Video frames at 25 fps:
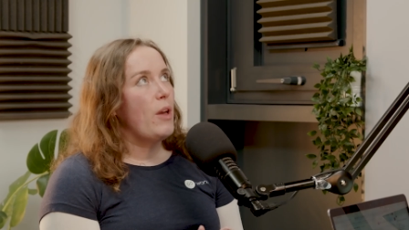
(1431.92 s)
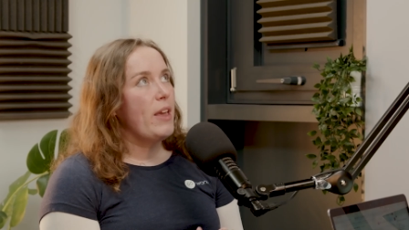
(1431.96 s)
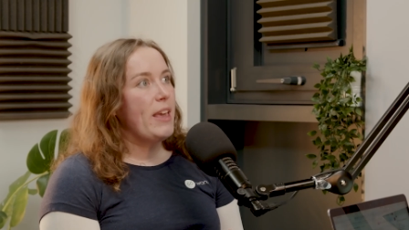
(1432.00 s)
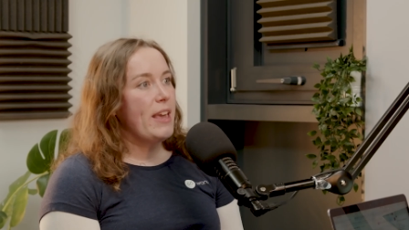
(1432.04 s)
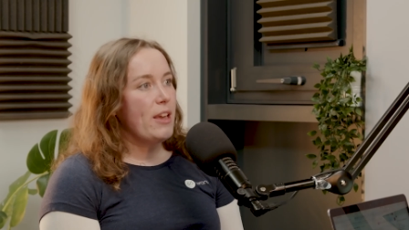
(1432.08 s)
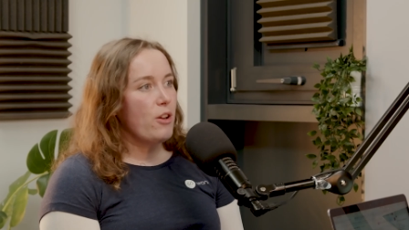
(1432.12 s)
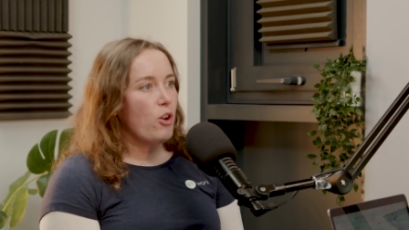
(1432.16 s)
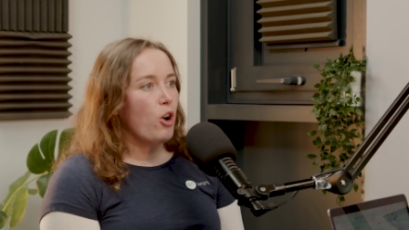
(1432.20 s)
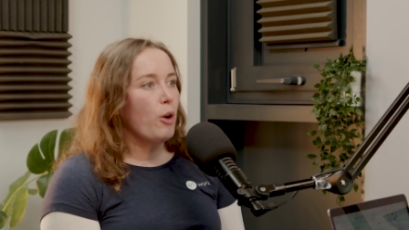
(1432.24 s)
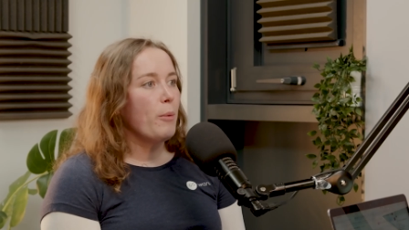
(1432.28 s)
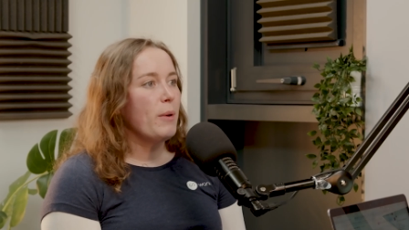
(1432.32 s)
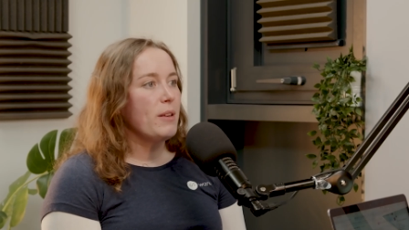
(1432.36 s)

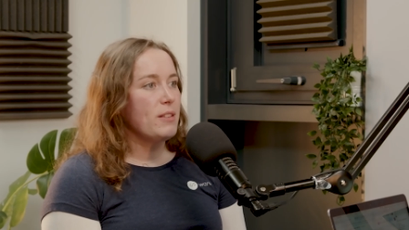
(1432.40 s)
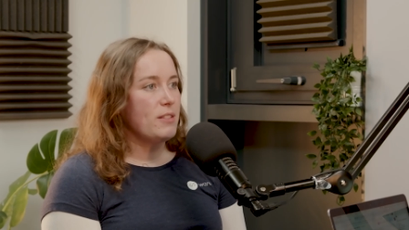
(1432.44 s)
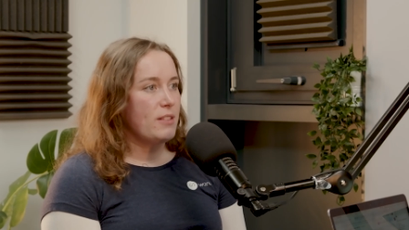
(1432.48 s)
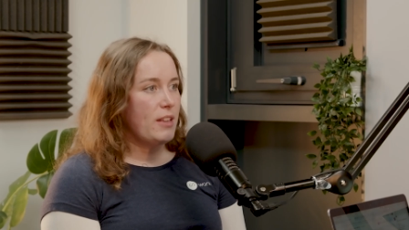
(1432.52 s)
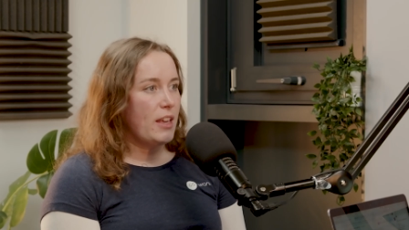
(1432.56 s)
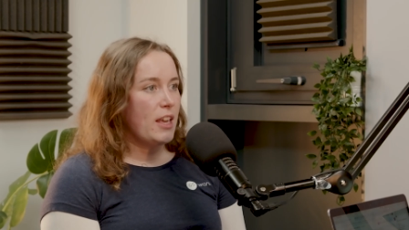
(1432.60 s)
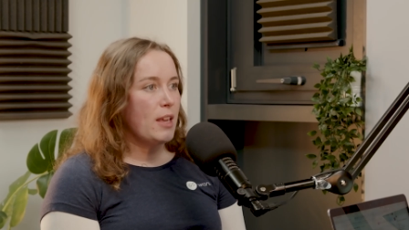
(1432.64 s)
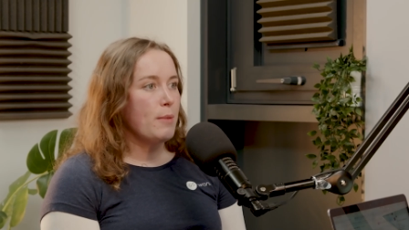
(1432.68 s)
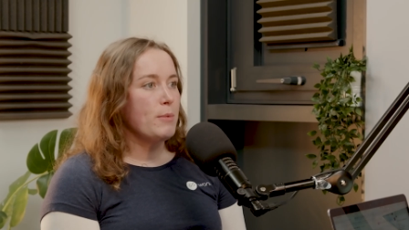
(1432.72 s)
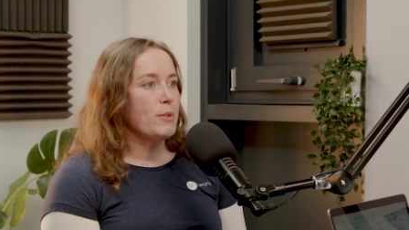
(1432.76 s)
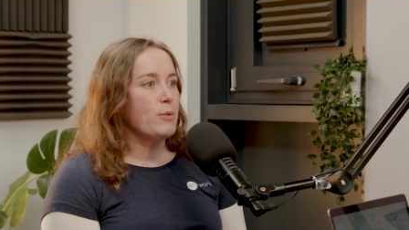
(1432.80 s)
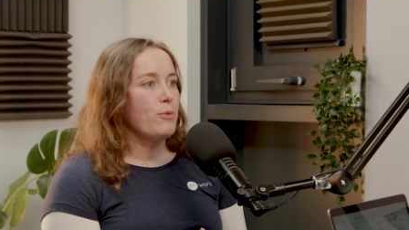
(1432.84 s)
E-commerce
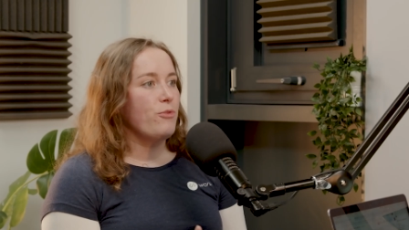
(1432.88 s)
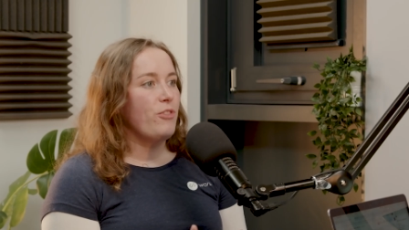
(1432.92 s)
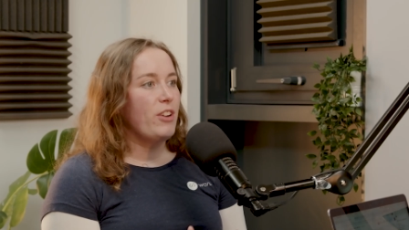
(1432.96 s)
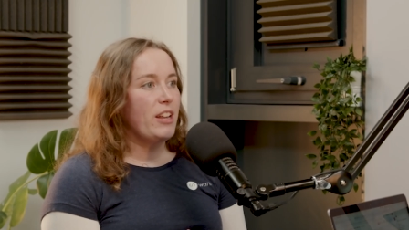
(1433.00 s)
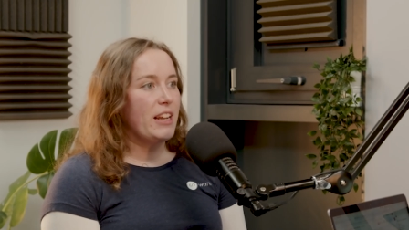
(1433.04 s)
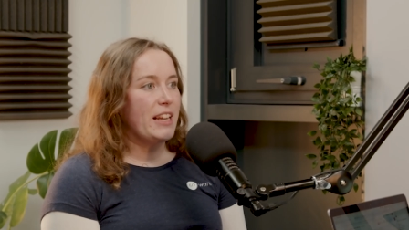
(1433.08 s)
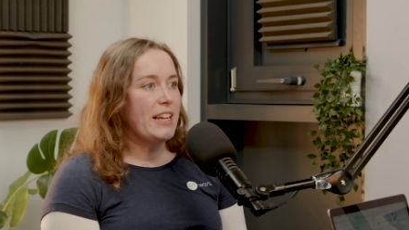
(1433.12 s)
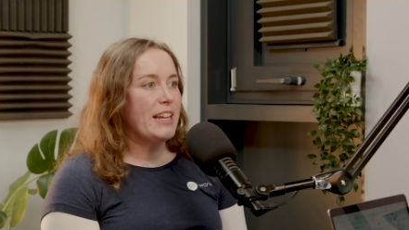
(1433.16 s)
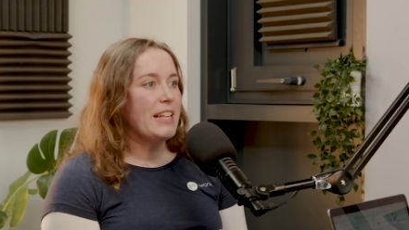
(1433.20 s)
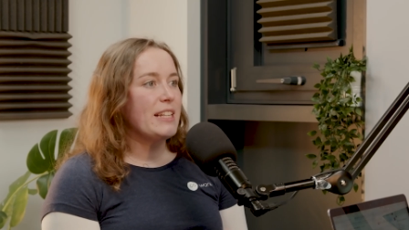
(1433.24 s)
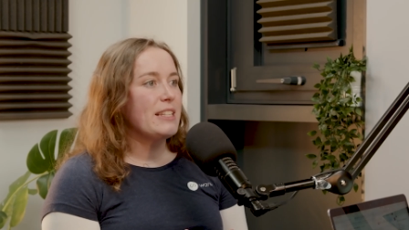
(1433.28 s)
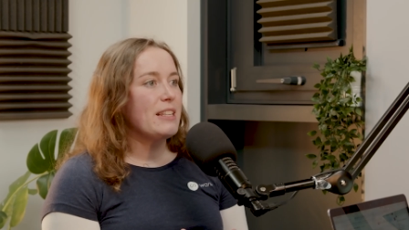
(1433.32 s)
teams
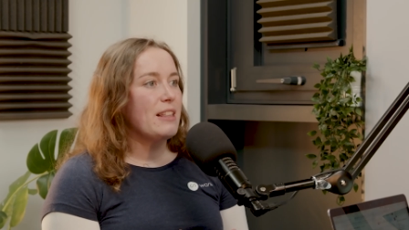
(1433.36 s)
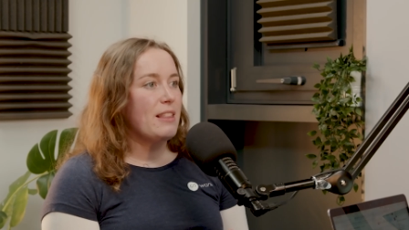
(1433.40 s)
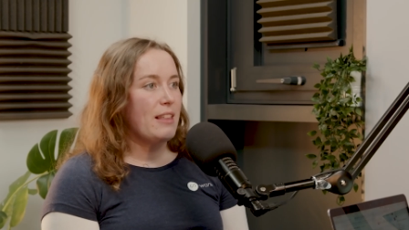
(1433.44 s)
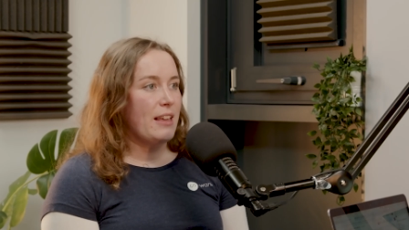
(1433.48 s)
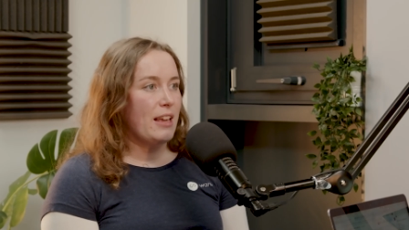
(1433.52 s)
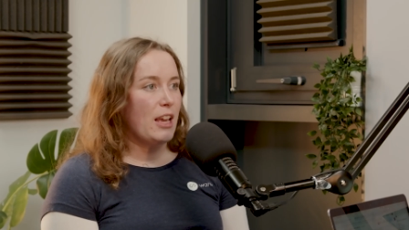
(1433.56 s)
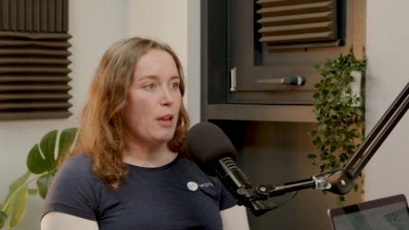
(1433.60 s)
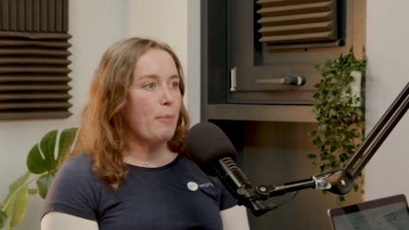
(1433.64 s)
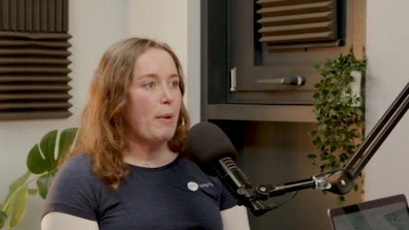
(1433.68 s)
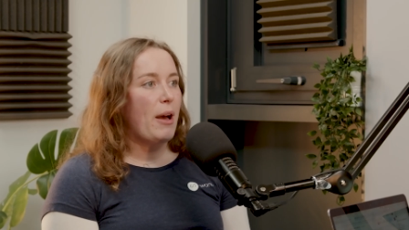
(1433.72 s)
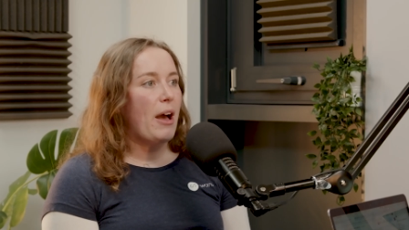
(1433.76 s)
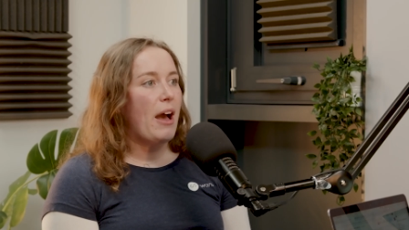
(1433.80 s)
really need to
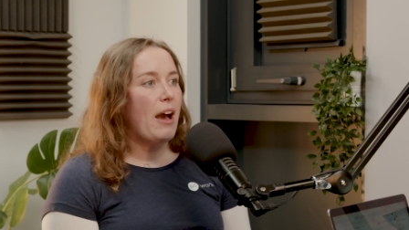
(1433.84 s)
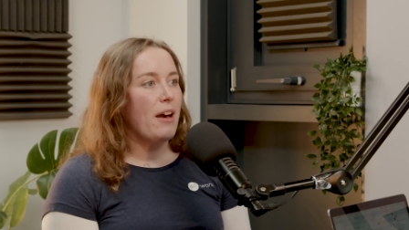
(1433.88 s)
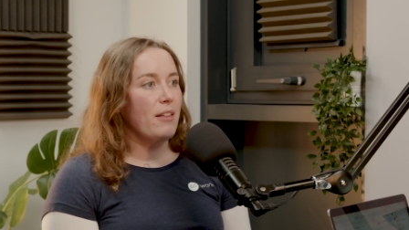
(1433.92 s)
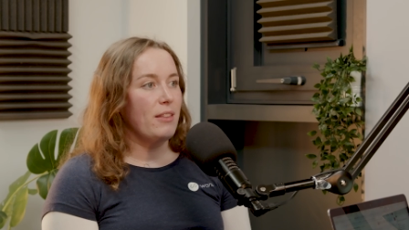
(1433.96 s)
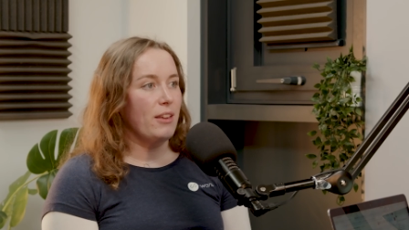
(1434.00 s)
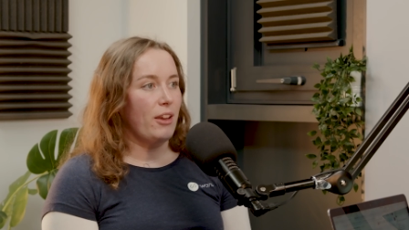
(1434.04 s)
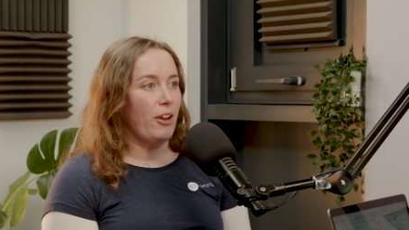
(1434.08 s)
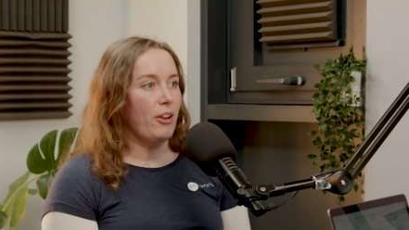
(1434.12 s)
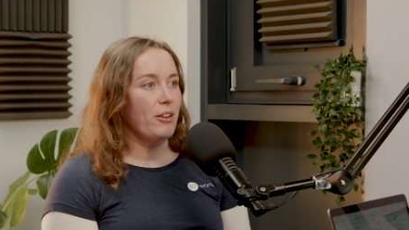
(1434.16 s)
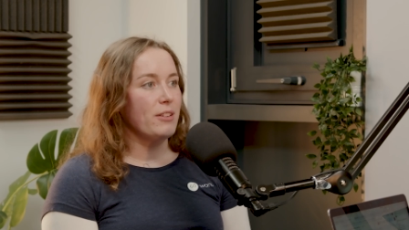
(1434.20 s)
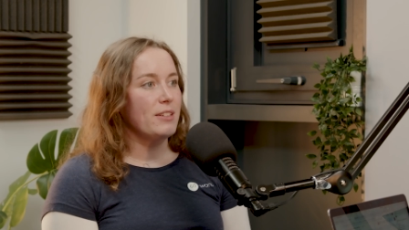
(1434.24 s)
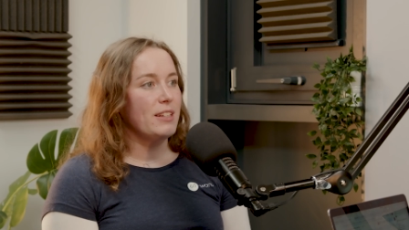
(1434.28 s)
think about how
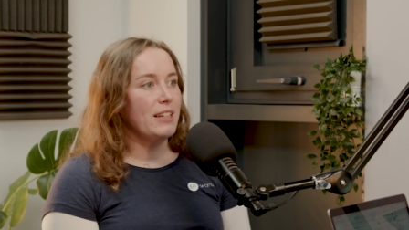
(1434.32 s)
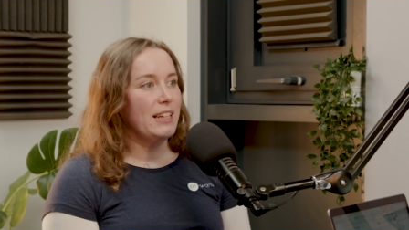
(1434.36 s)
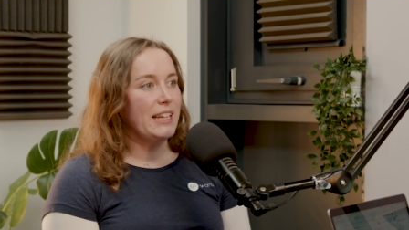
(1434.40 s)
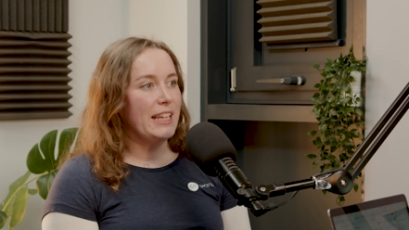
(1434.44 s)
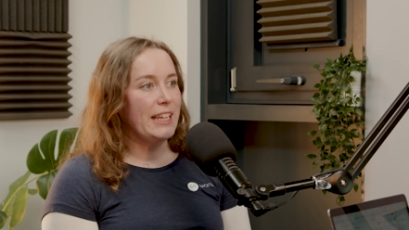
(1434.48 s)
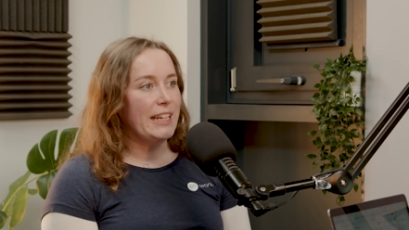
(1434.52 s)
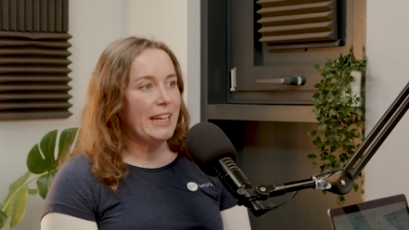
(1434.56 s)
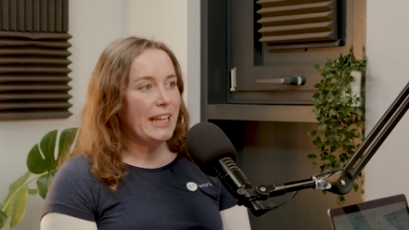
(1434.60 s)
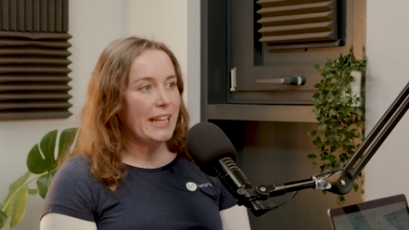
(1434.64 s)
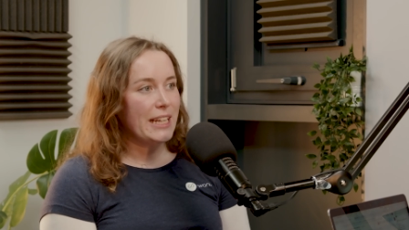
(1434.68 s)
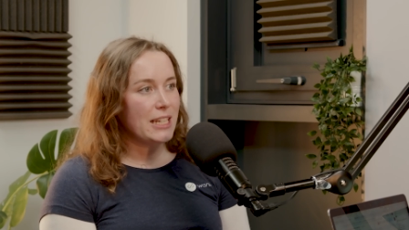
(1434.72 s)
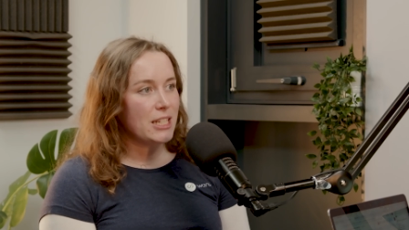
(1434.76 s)
they're going to
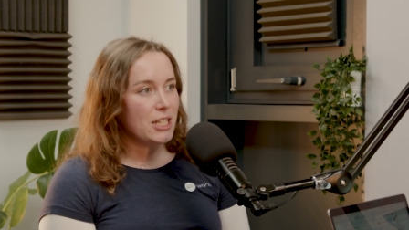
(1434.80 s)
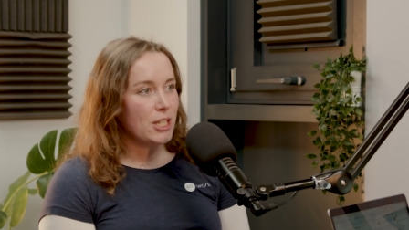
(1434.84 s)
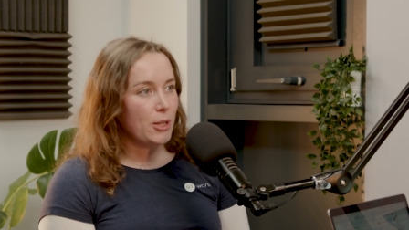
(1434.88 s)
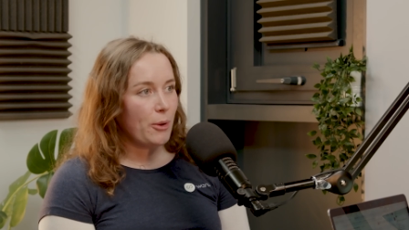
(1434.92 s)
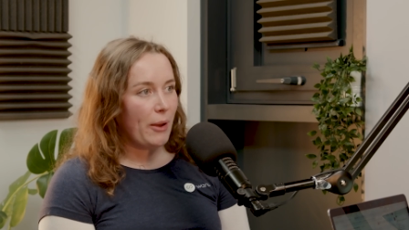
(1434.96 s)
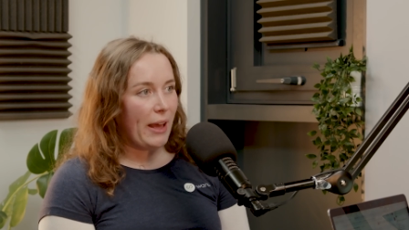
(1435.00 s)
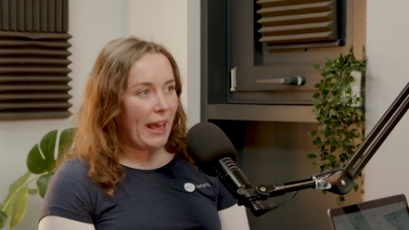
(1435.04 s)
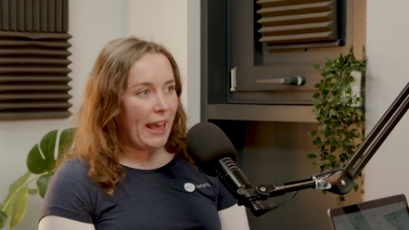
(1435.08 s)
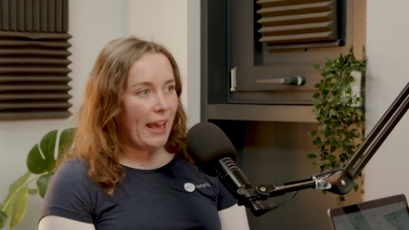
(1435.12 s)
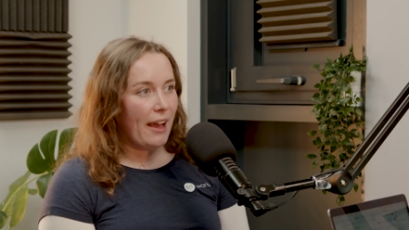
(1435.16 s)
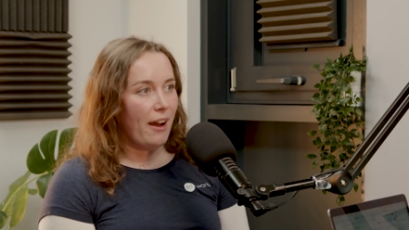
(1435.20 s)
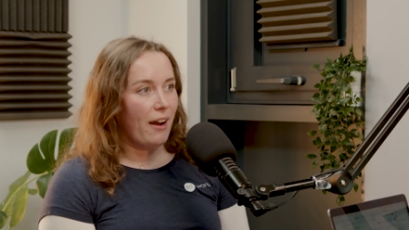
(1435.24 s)
lean into
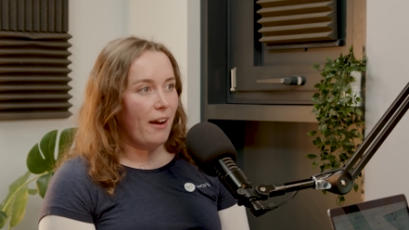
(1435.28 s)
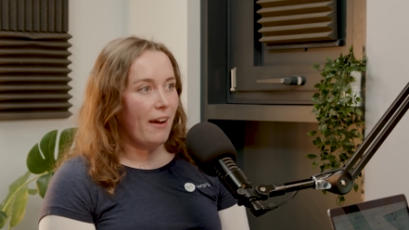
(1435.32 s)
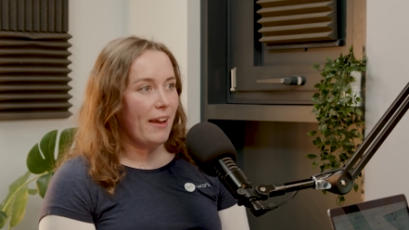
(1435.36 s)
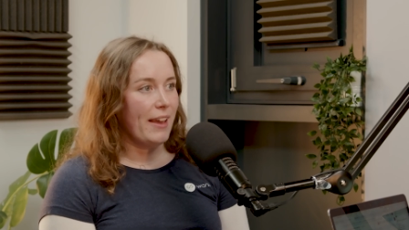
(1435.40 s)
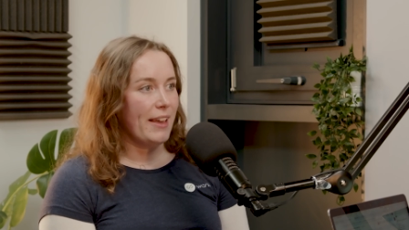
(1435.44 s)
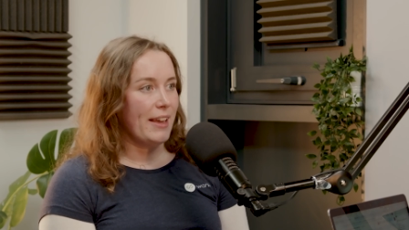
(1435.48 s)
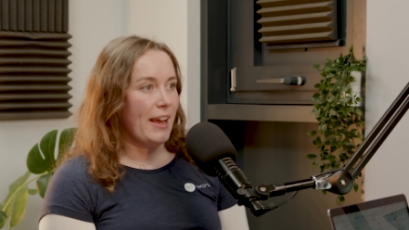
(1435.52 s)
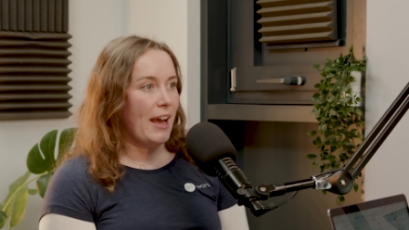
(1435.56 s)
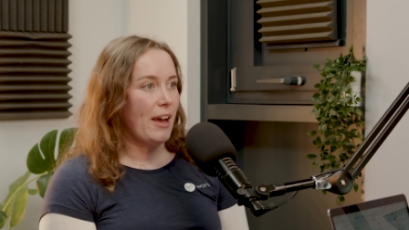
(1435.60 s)
AI,